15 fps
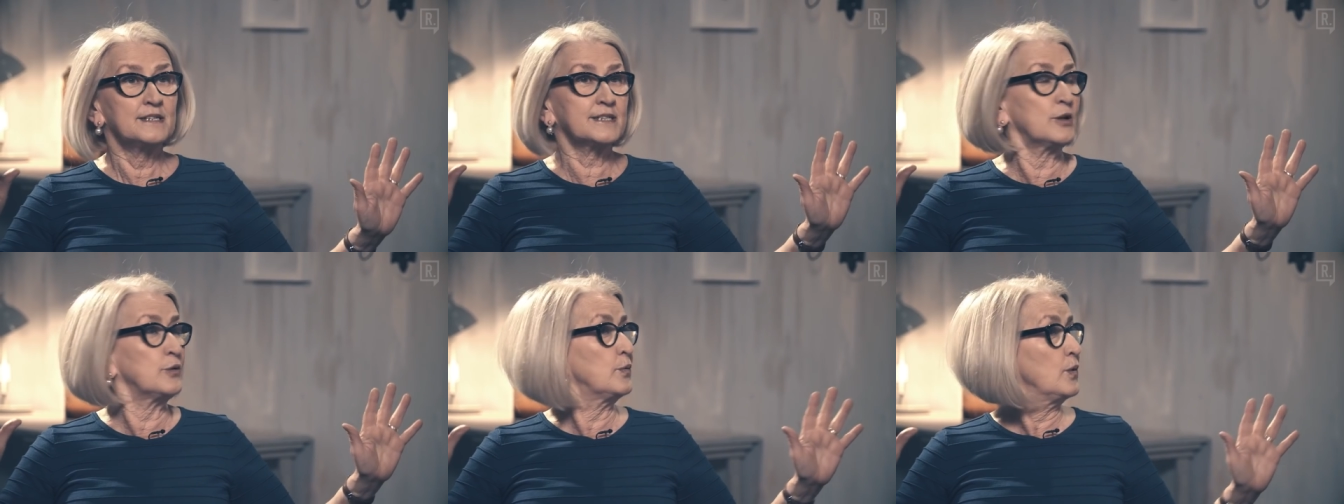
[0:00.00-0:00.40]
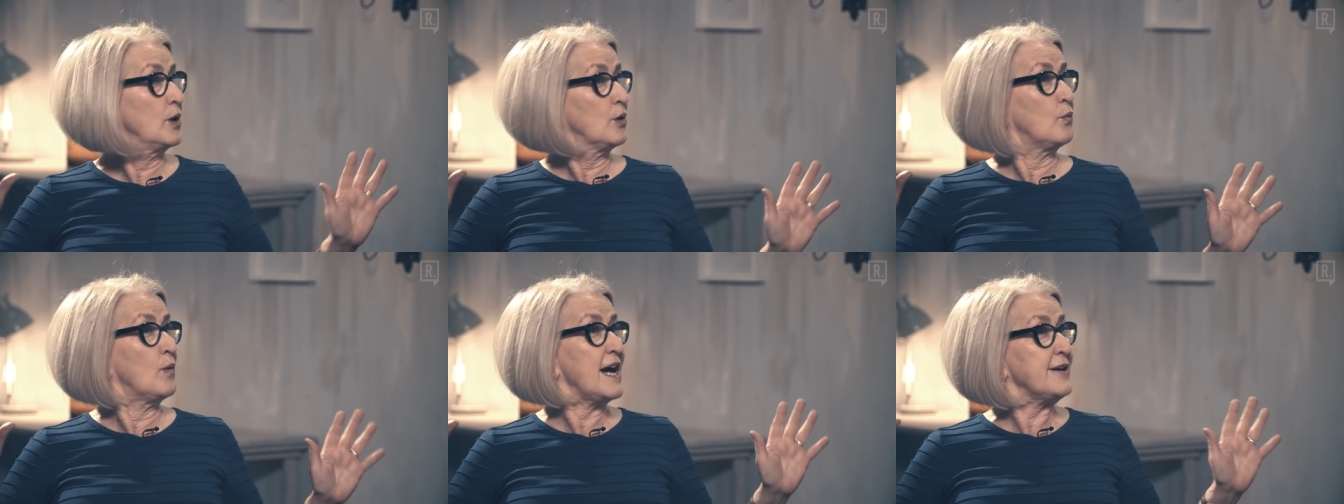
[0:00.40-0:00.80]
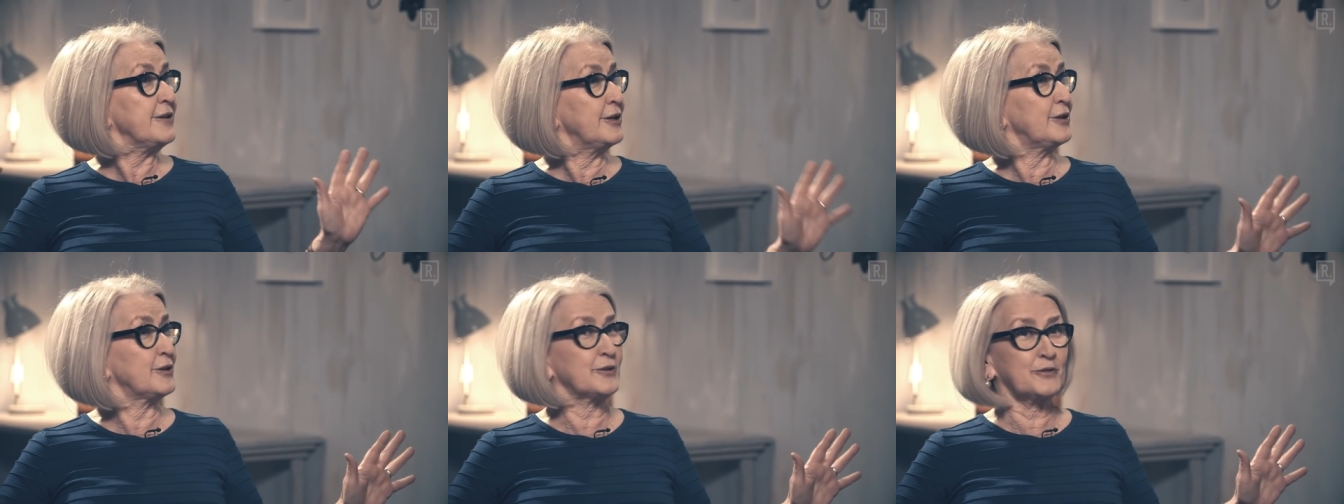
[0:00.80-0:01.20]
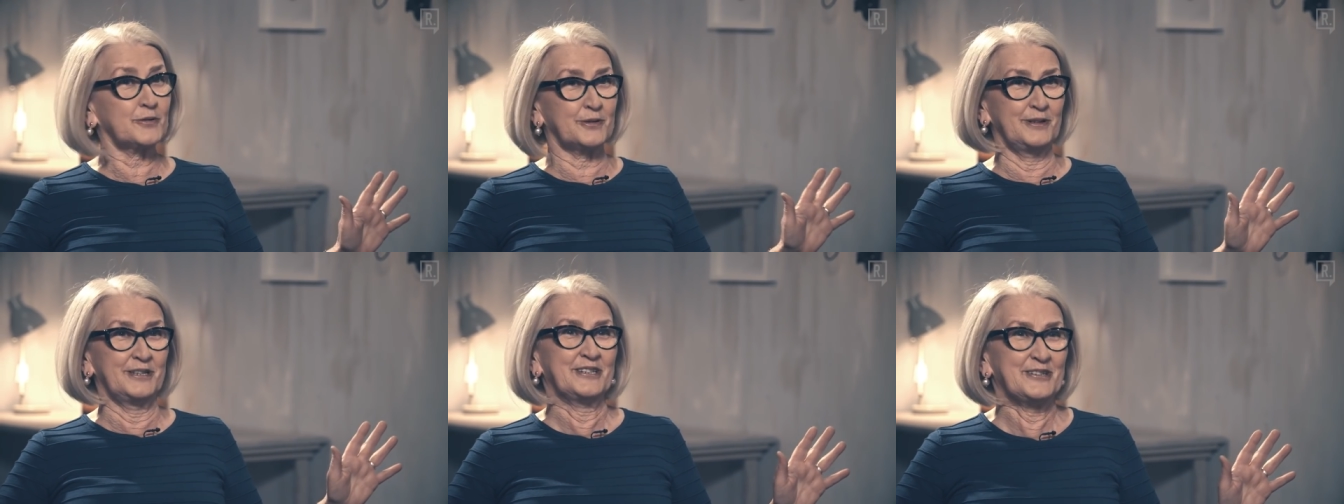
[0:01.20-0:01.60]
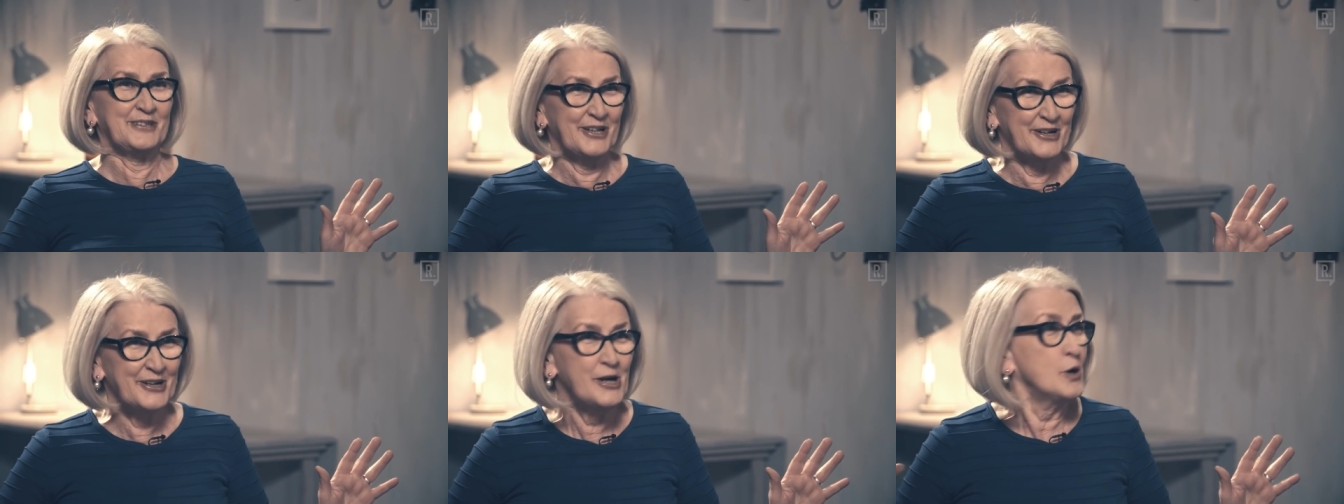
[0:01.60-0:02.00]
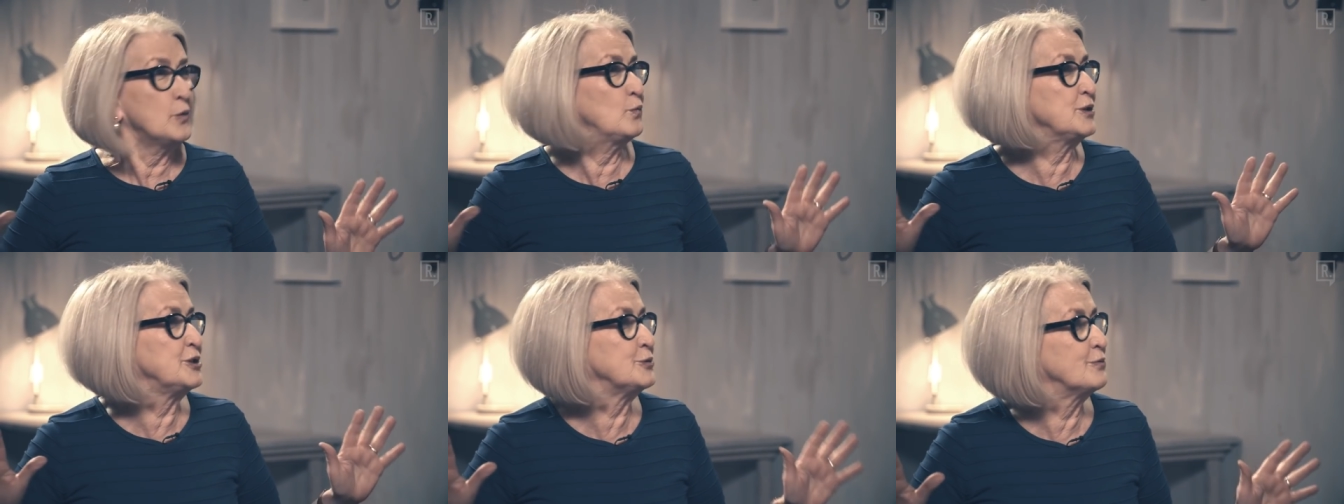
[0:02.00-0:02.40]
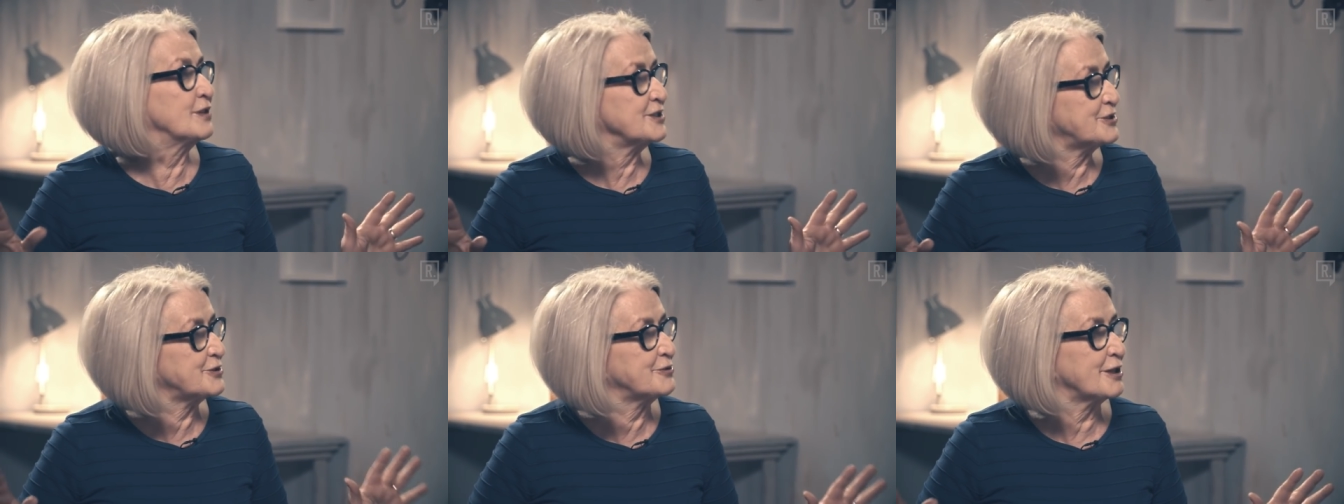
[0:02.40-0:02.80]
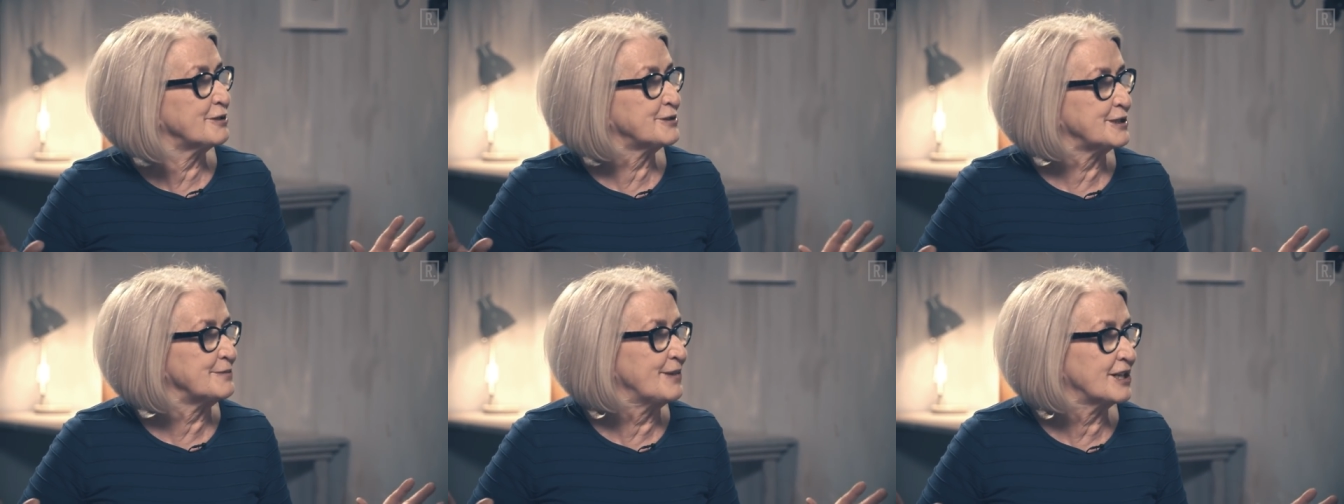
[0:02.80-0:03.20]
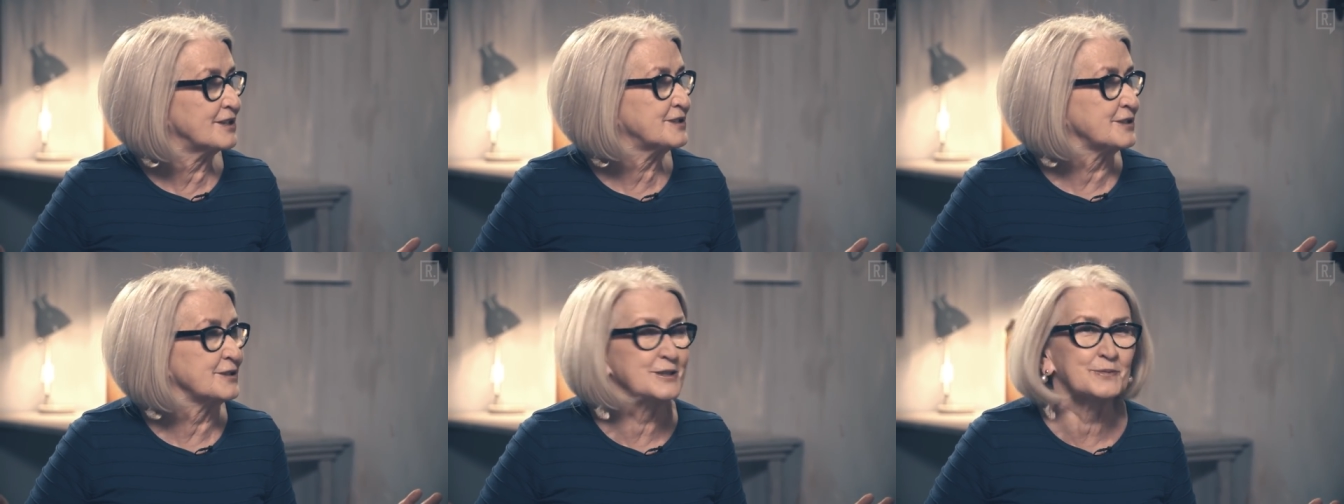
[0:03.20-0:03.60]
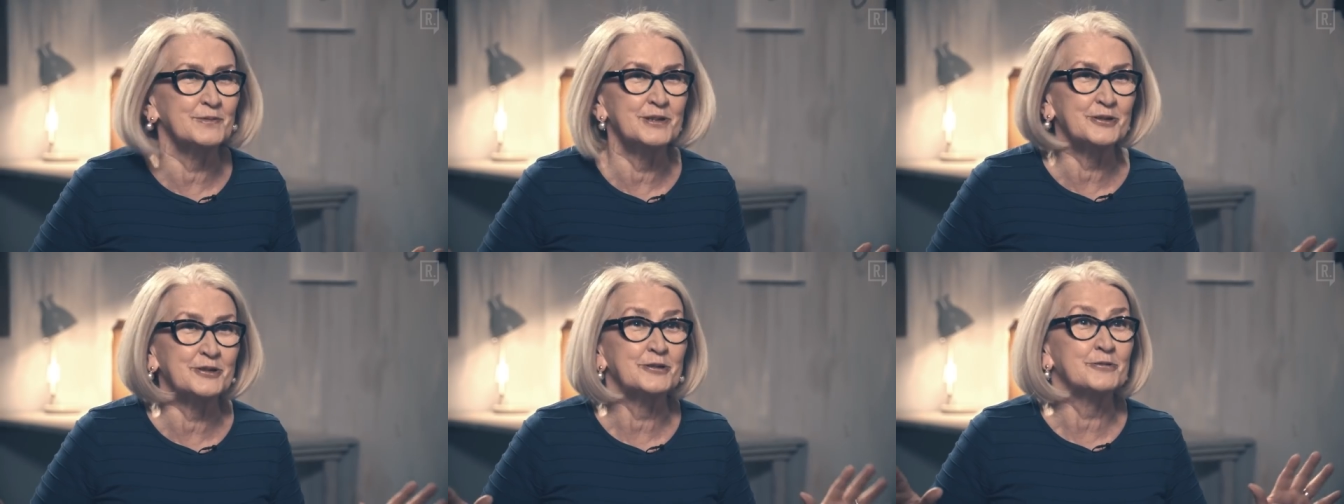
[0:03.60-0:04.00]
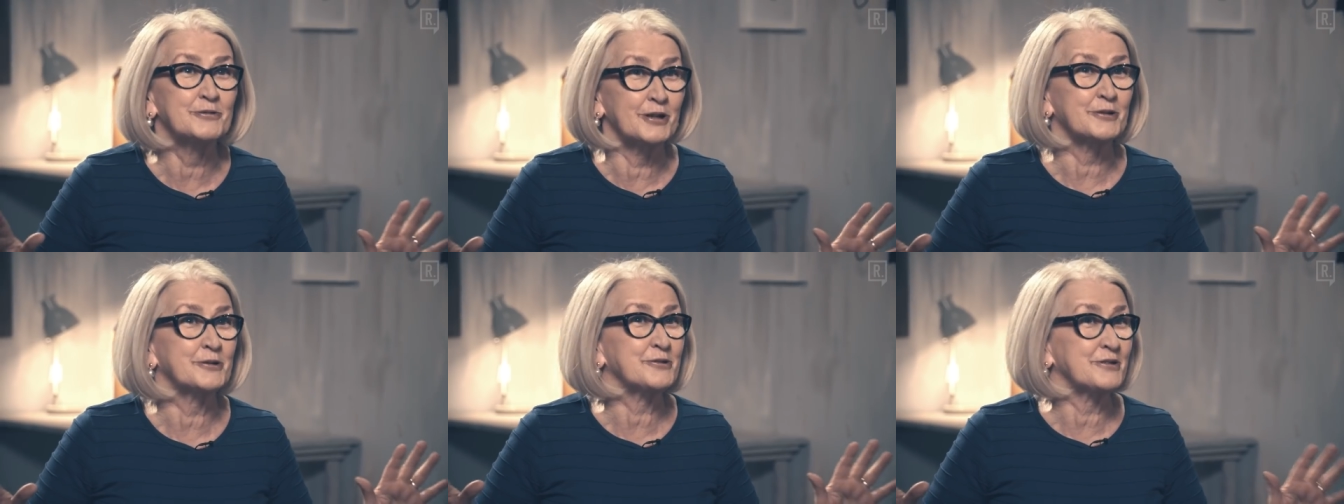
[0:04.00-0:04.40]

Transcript: So why on earth would you want to grow tomatoes when you can grow